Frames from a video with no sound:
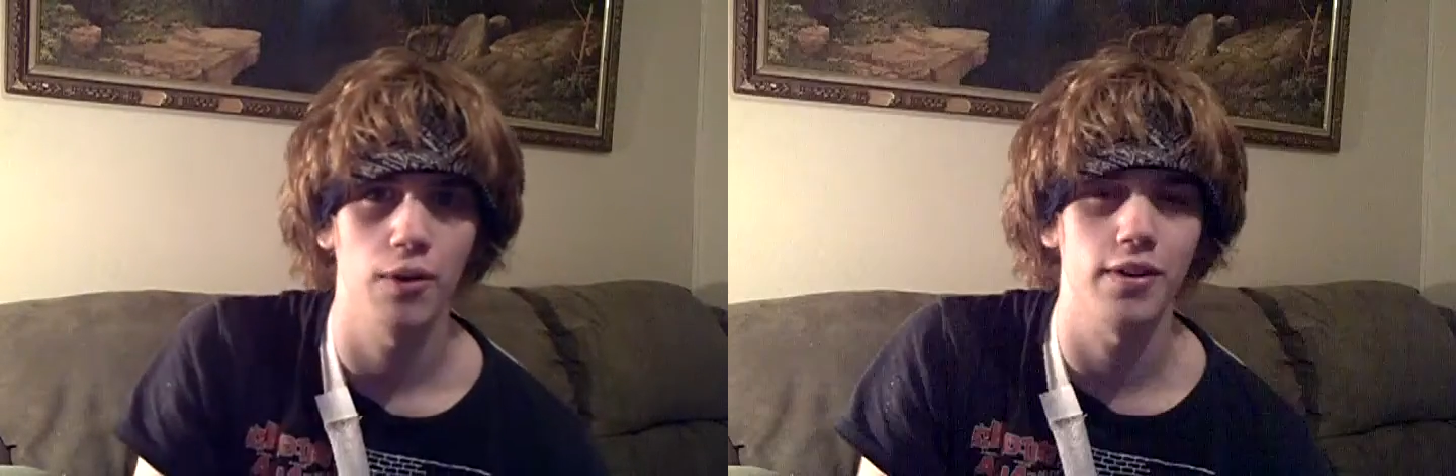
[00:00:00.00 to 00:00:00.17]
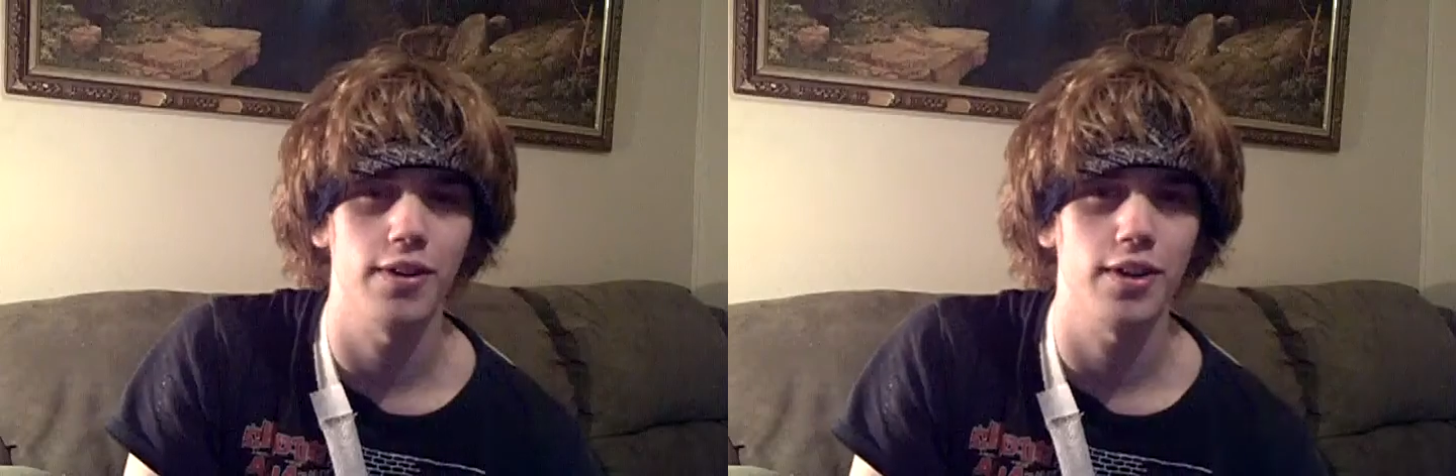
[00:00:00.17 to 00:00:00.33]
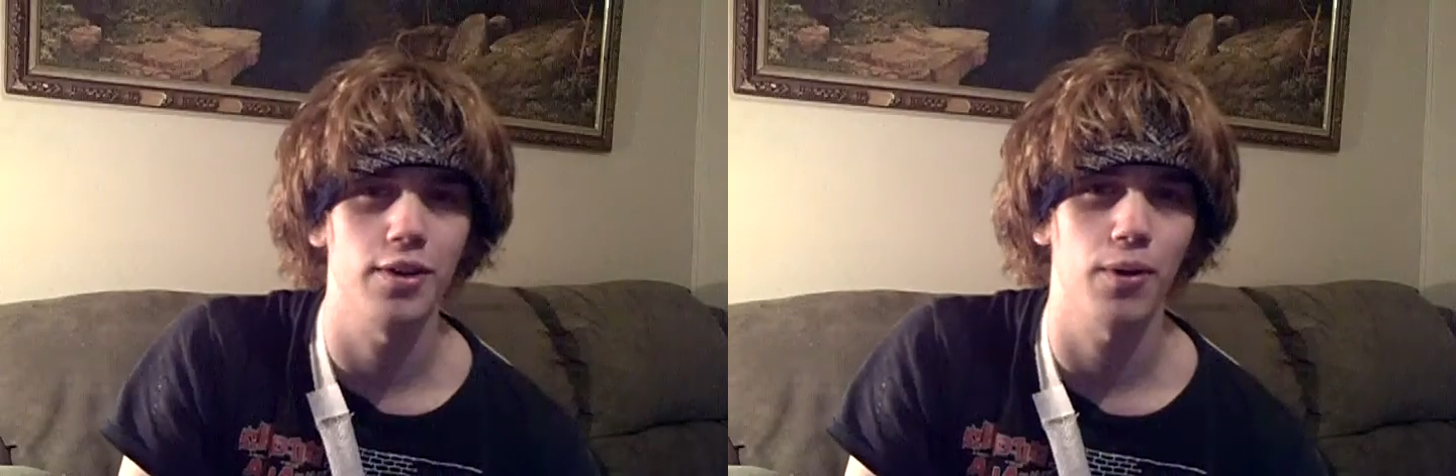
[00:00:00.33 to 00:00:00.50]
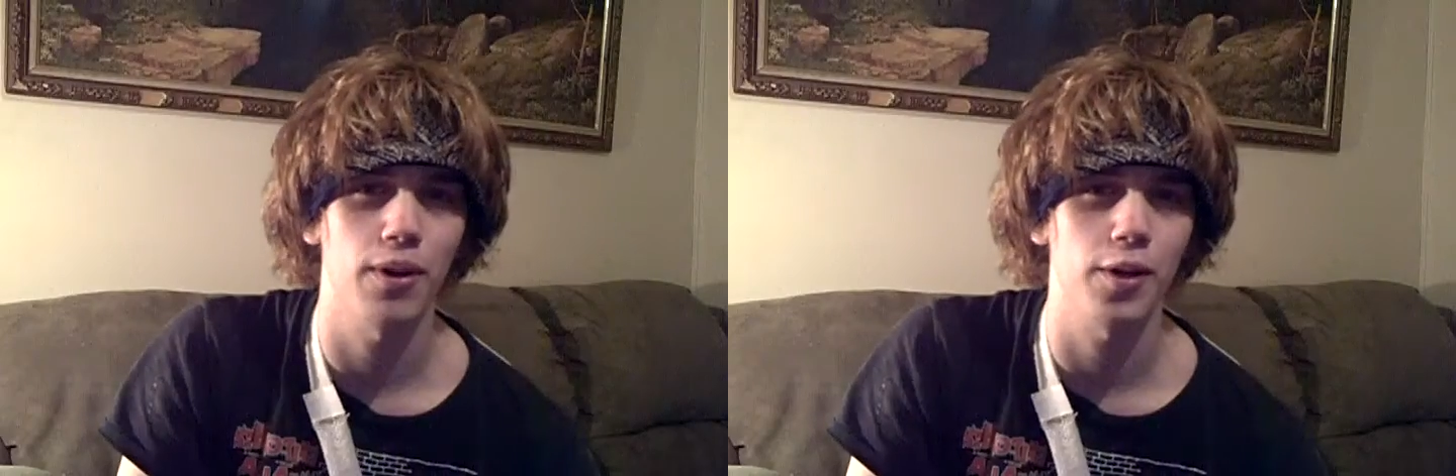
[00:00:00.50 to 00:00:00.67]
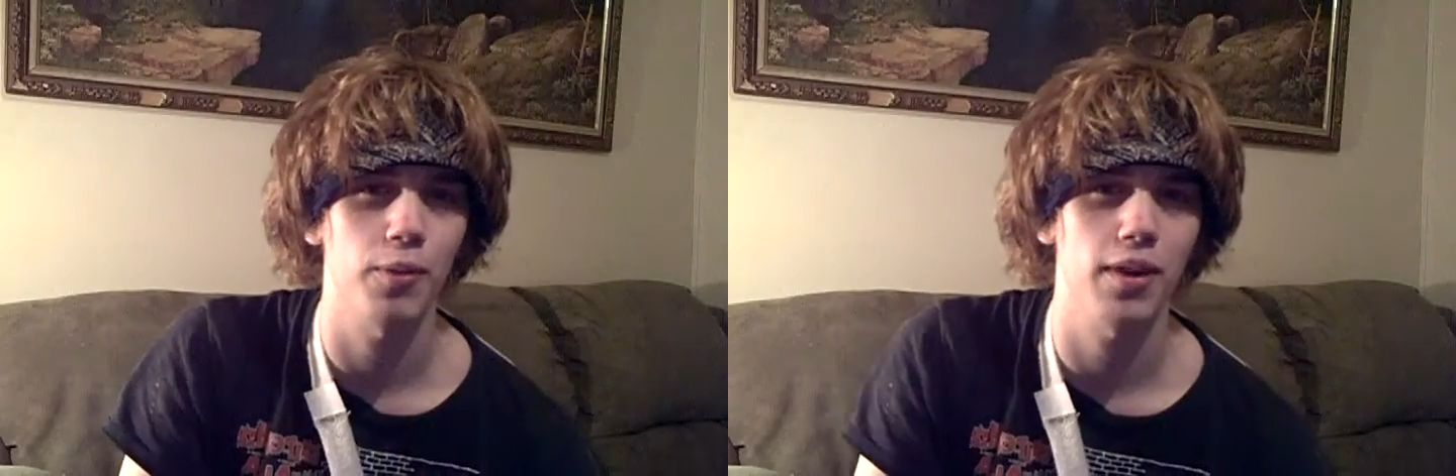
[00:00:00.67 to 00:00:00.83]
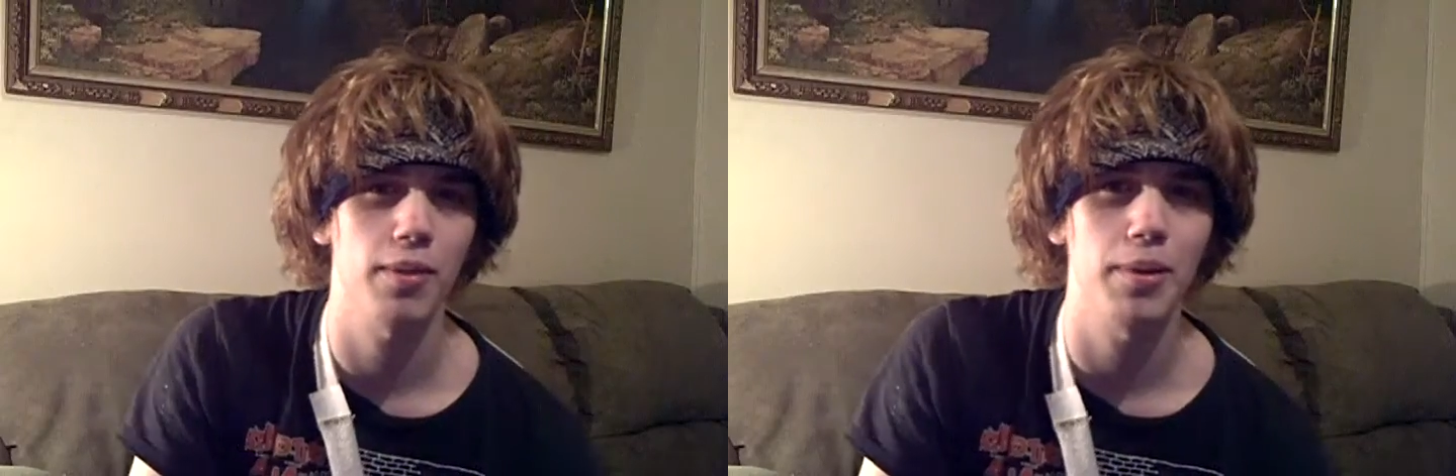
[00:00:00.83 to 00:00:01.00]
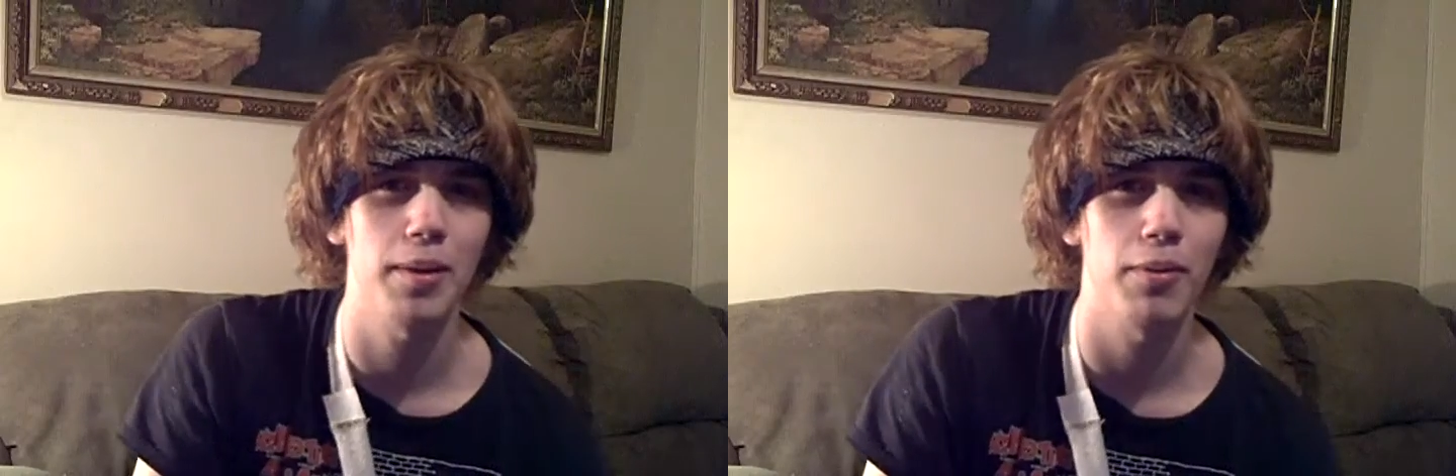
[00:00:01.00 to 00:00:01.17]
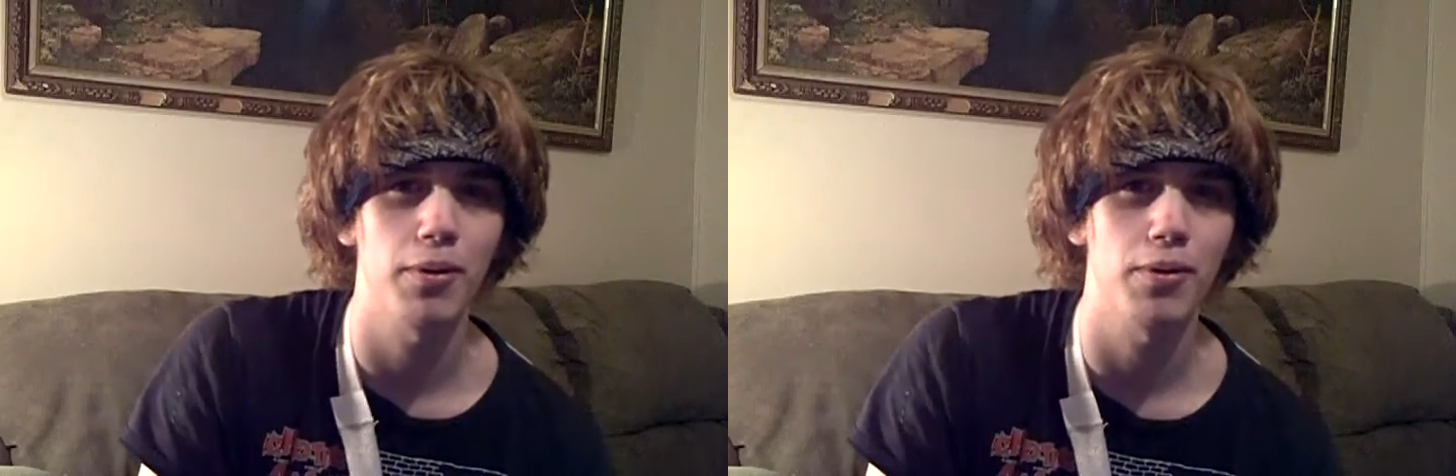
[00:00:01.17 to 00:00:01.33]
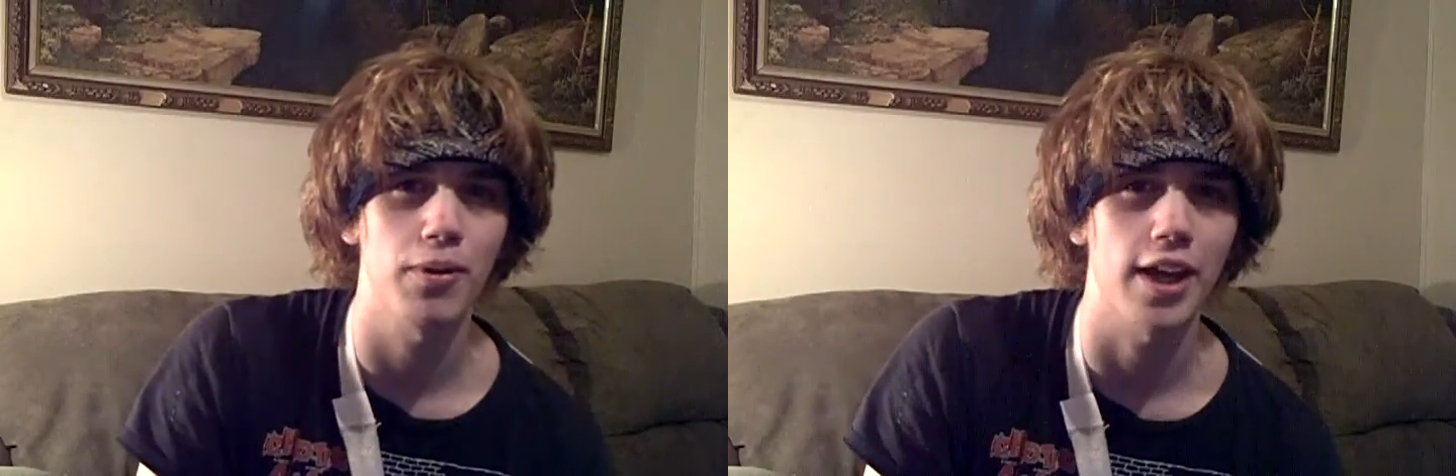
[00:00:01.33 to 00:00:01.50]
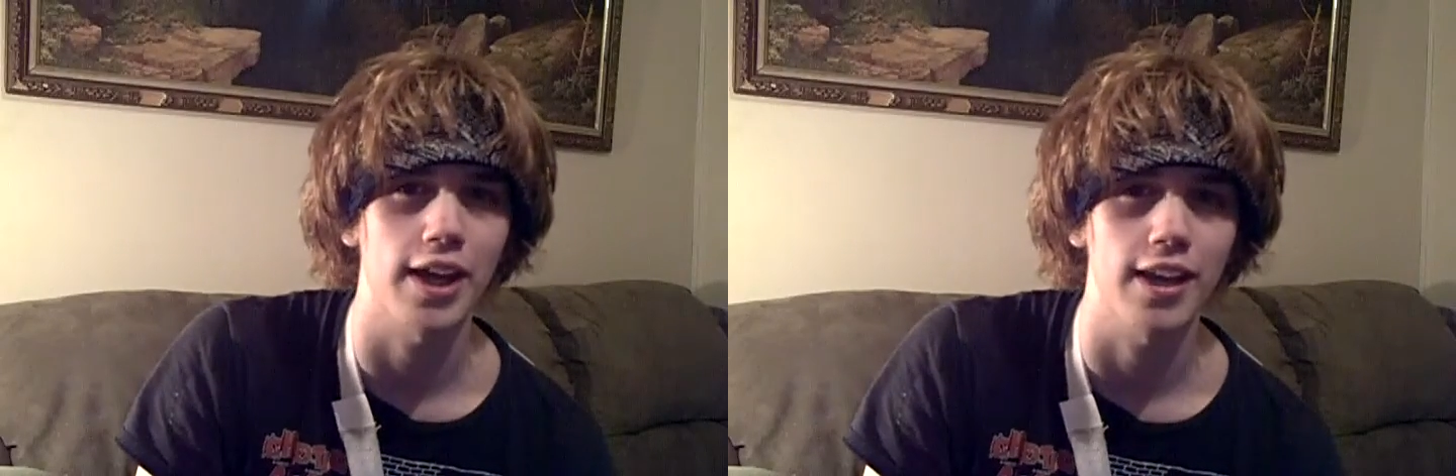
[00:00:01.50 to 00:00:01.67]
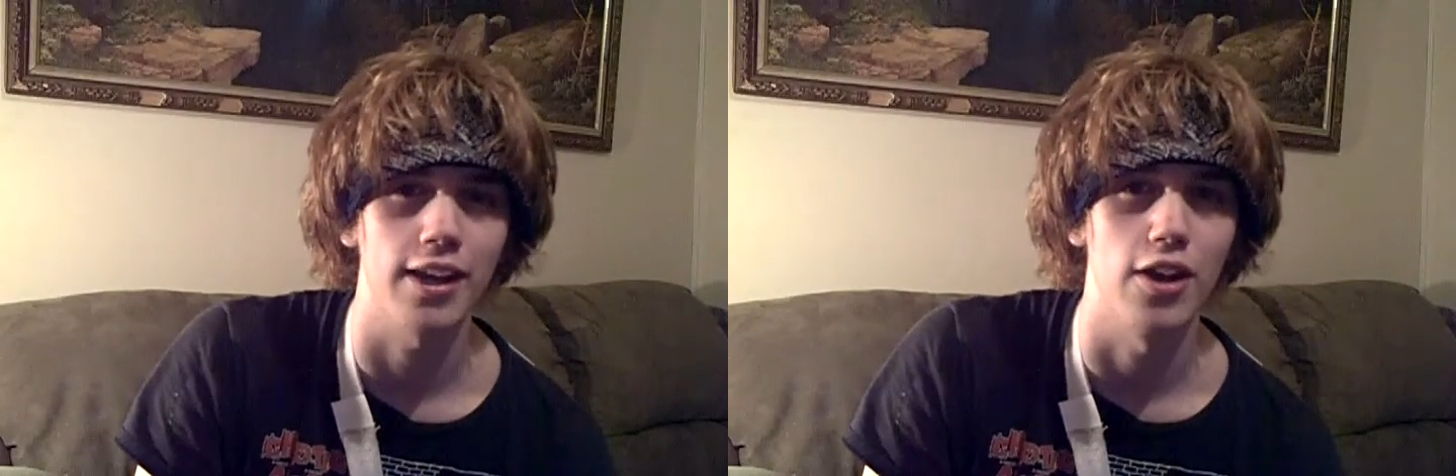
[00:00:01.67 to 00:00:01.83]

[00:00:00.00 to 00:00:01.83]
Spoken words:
are you one of the people who like